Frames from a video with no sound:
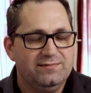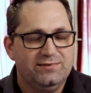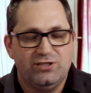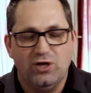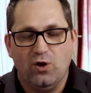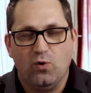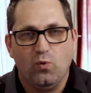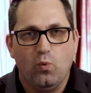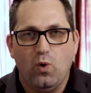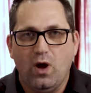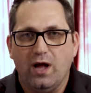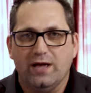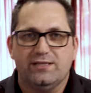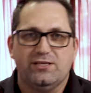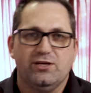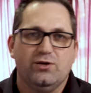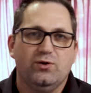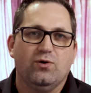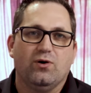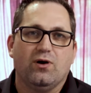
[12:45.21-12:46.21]
don't want
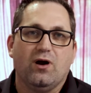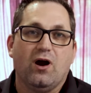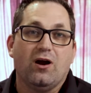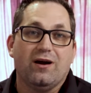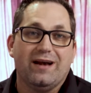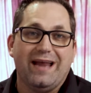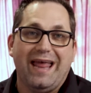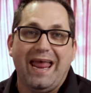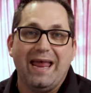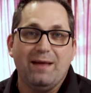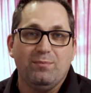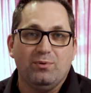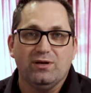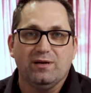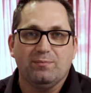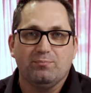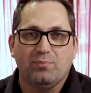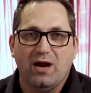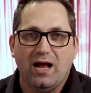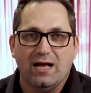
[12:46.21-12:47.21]
to or aren't able
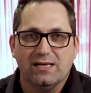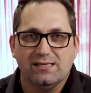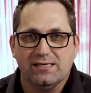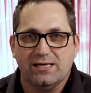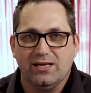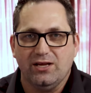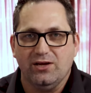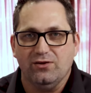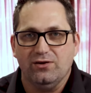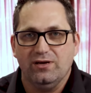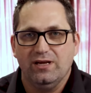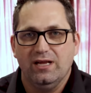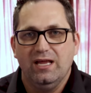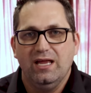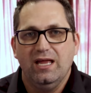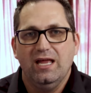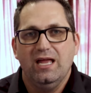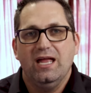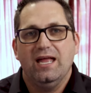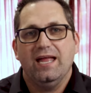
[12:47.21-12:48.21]
to prosecute.
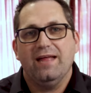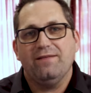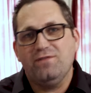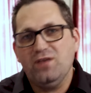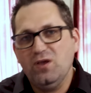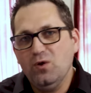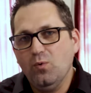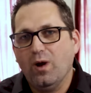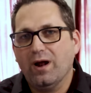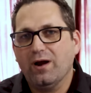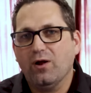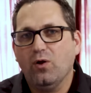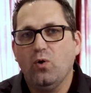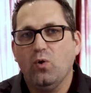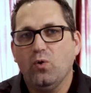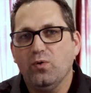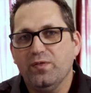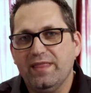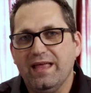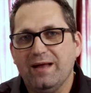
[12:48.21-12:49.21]
If you want to
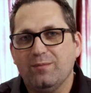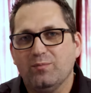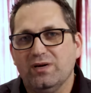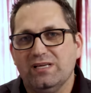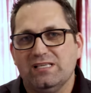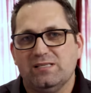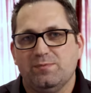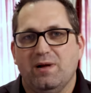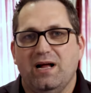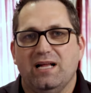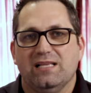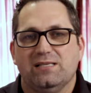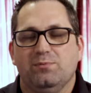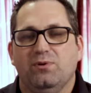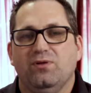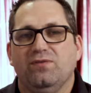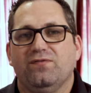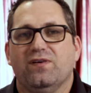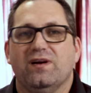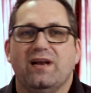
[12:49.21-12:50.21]
hold them
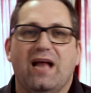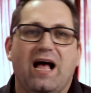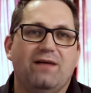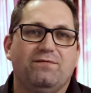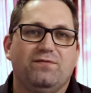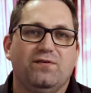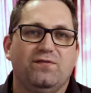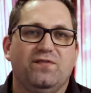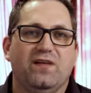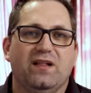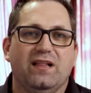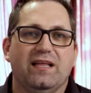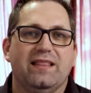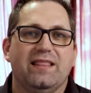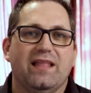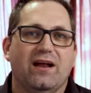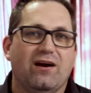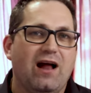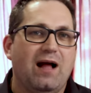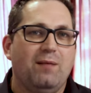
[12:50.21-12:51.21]
responsible for not
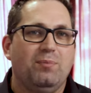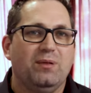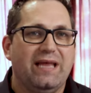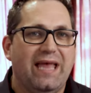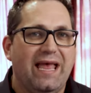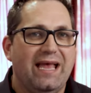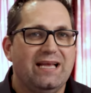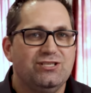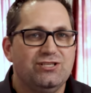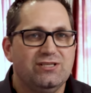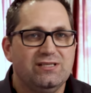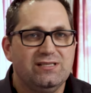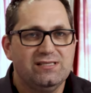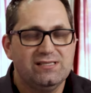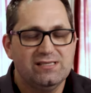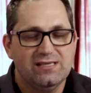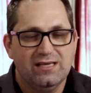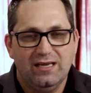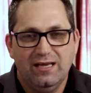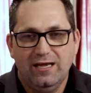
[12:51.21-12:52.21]
fulfilling their
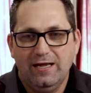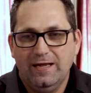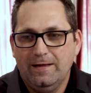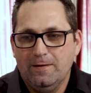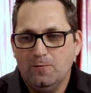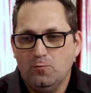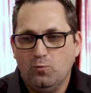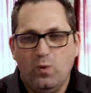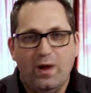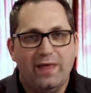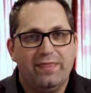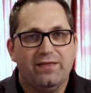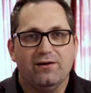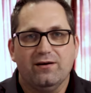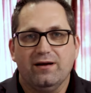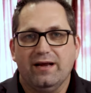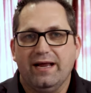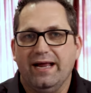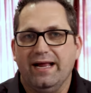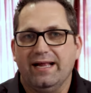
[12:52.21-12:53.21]
obligations,
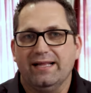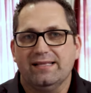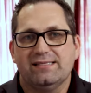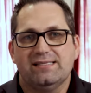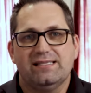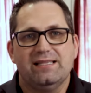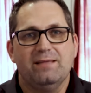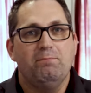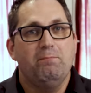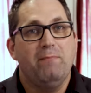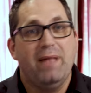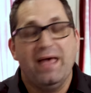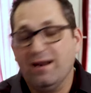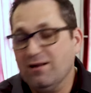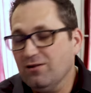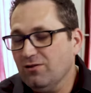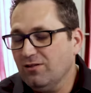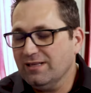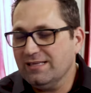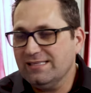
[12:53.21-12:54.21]
whether it's the
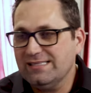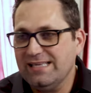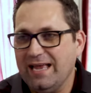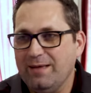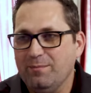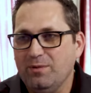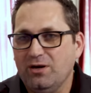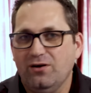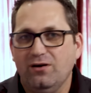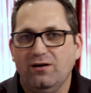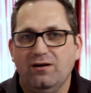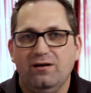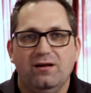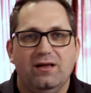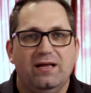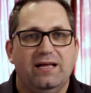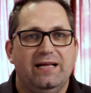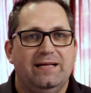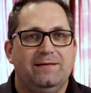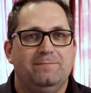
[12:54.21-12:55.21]
medical examiner,
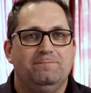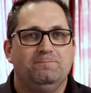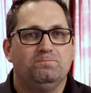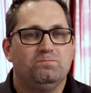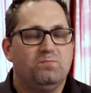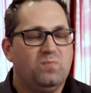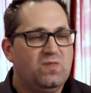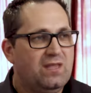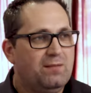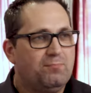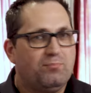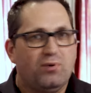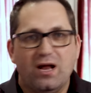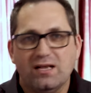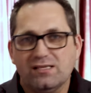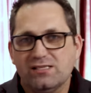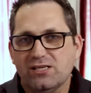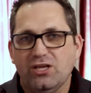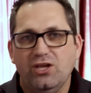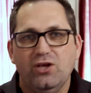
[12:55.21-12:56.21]
um, the
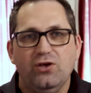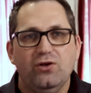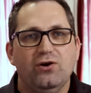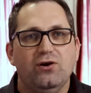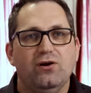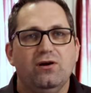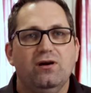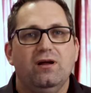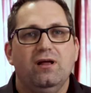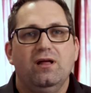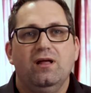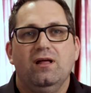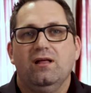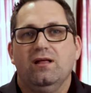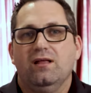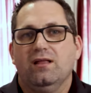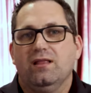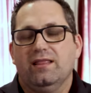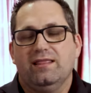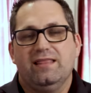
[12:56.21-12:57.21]
prosecutor,
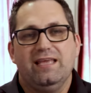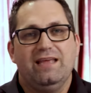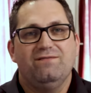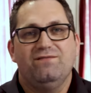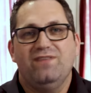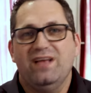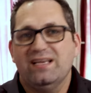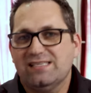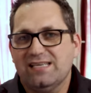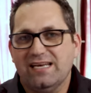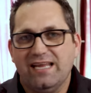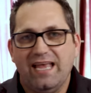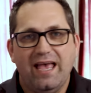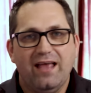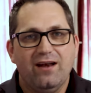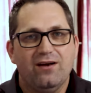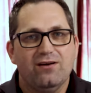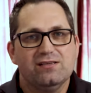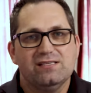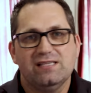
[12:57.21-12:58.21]
the
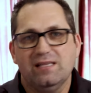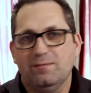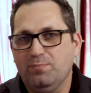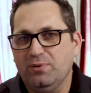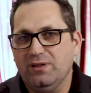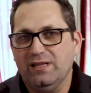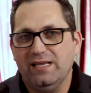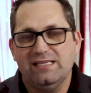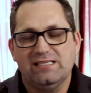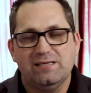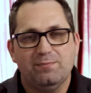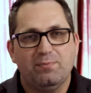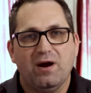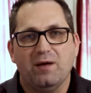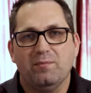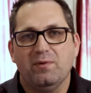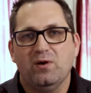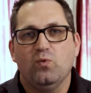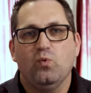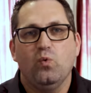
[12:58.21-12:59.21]
investigators, the police
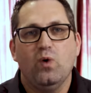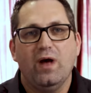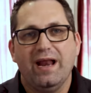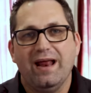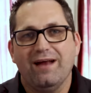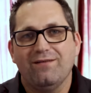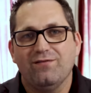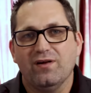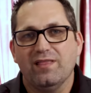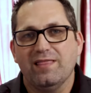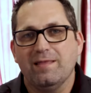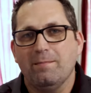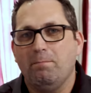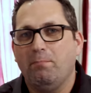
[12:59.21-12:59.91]
department, whatever, the